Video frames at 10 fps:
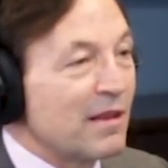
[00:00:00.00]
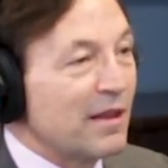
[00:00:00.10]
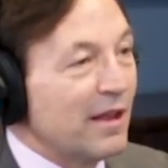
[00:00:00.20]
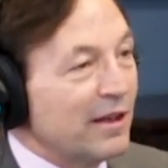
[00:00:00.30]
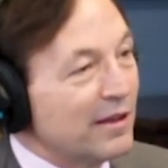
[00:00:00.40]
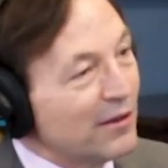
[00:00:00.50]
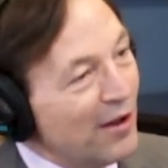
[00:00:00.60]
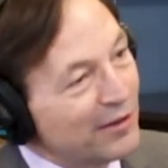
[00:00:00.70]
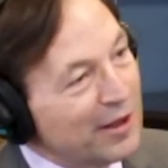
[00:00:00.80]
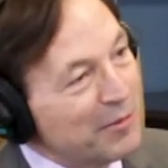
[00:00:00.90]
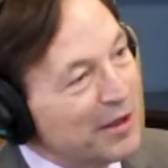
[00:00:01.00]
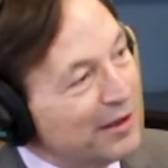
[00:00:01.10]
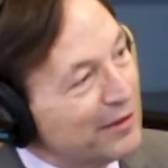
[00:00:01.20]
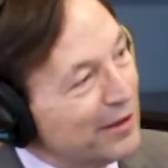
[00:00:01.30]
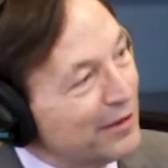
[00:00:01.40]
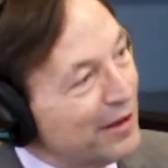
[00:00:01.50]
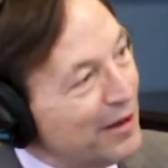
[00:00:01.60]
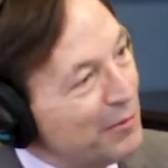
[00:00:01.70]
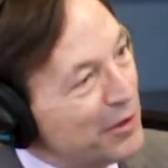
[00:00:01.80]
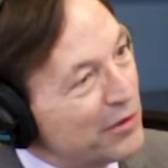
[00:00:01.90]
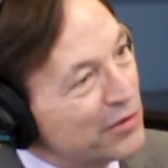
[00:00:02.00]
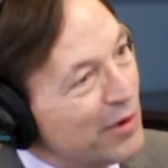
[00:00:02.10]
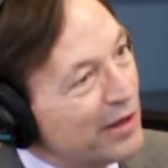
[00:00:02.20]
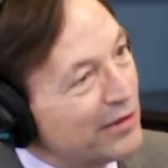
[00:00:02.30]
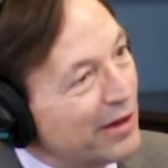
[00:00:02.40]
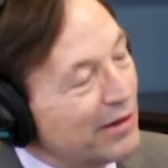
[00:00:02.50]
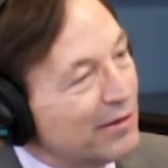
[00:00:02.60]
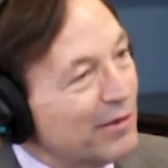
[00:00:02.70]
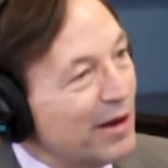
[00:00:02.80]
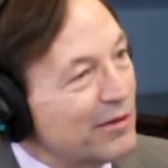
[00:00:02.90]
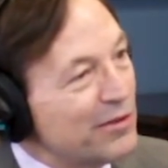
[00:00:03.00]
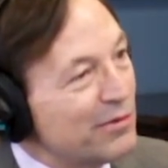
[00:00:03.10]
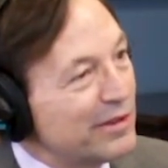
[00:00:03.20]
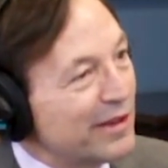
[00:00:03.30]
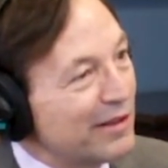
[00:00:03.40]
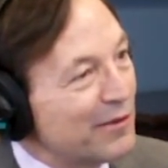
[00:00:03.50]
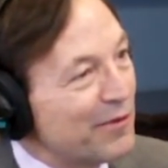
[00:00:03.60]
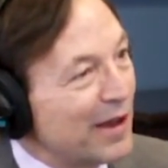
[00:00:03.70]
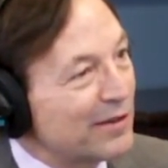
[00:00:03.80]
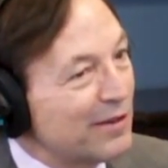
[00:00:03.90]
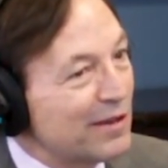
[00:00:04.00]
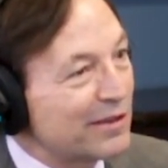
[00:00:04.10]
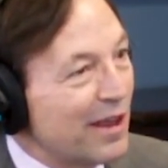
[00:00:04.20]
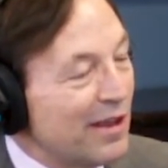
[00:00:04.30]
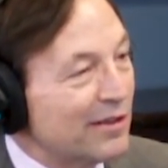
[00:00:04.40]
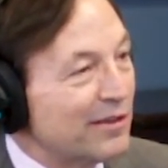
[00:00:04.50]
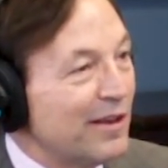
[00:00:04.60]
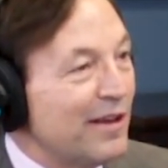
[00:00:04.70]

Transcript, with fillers: And he calls on me. He says, uh, Mr. Schweitzer, why don't you recite the facts of this case?